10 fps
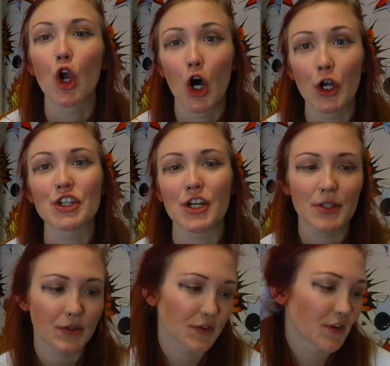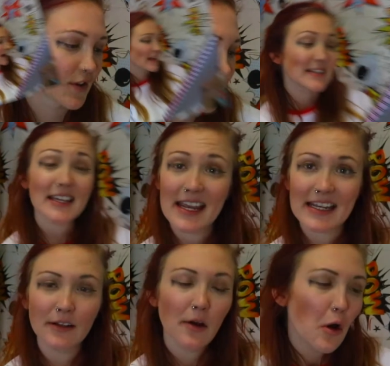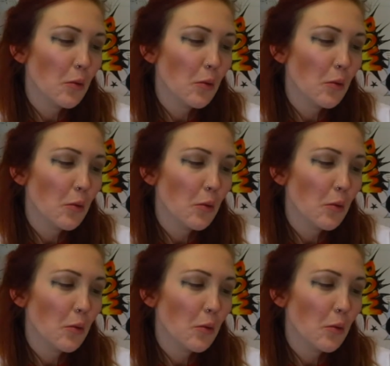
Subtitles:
gorgeous. 19.